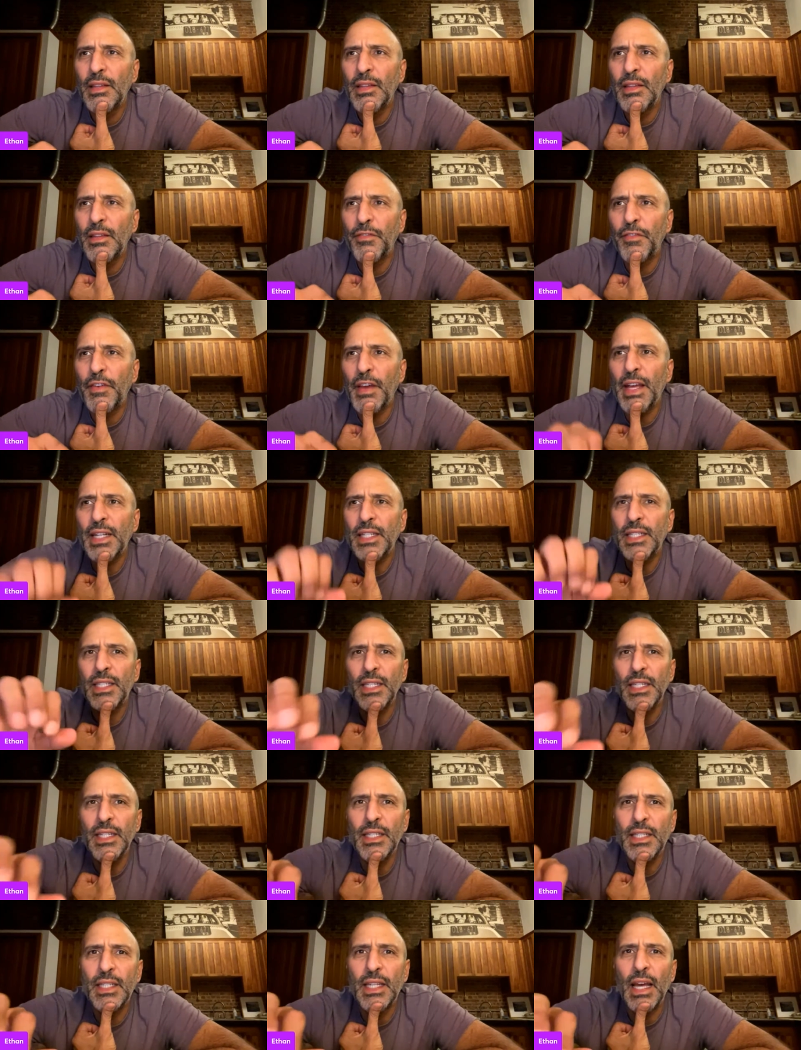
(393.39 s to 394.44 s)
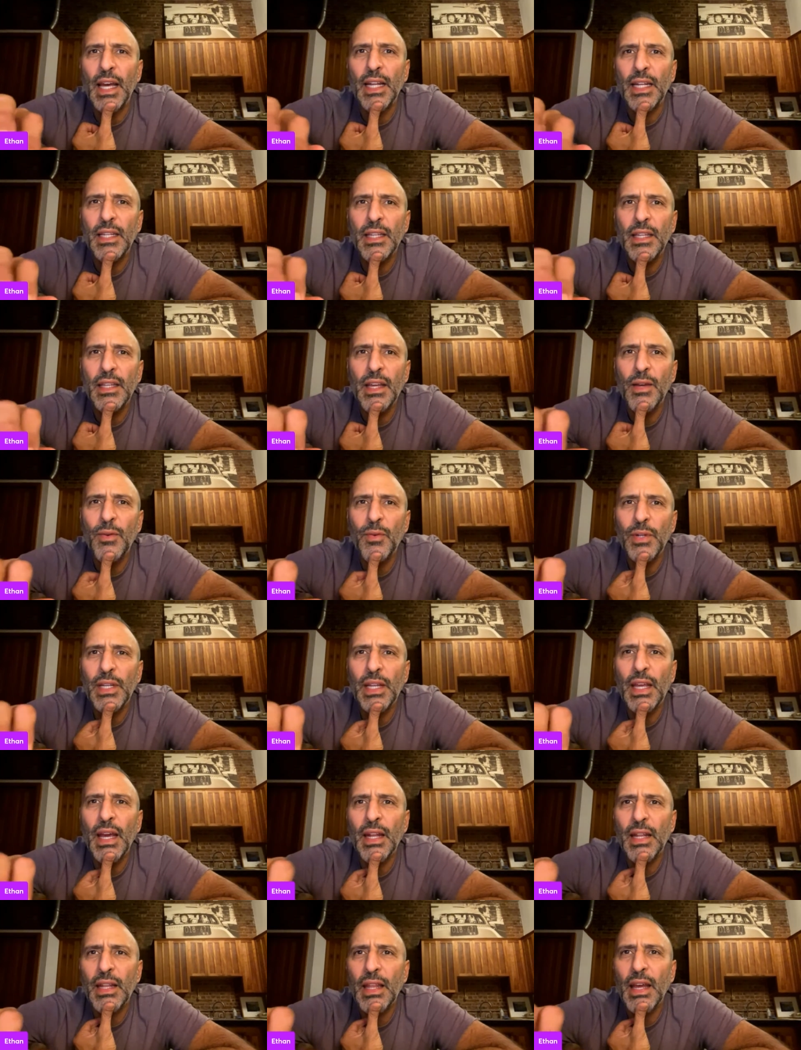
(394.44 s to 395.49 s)
the fancy set, they would
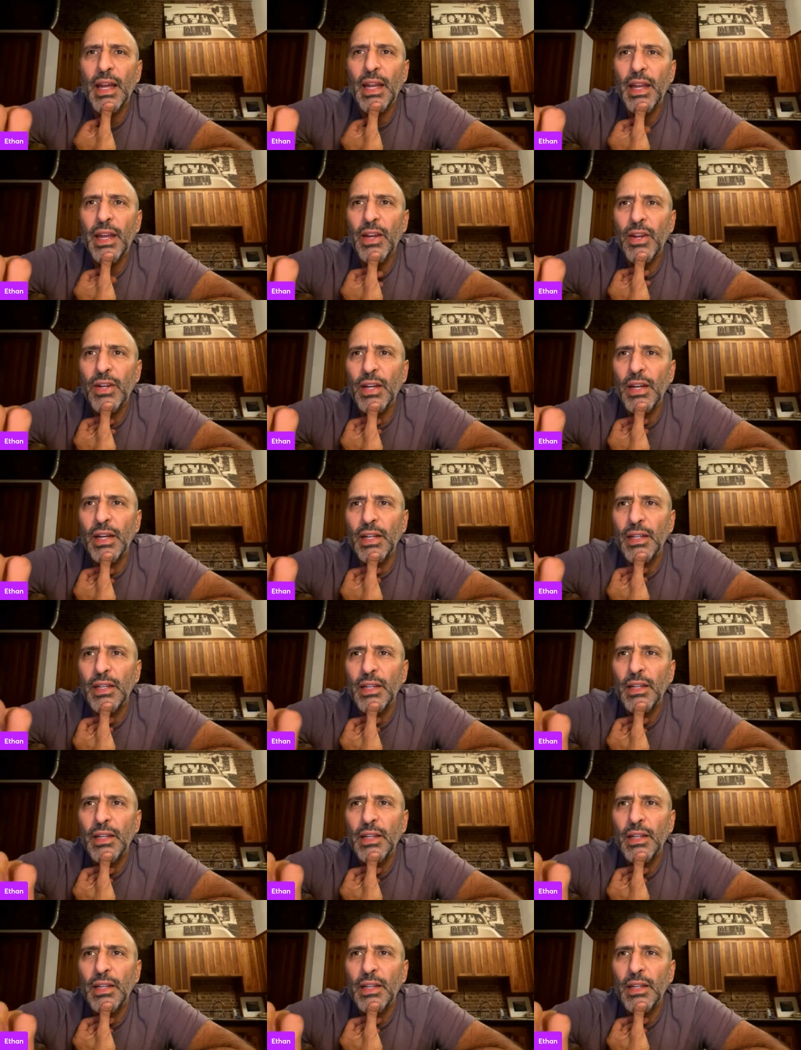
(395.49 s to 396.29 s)
get that haircut.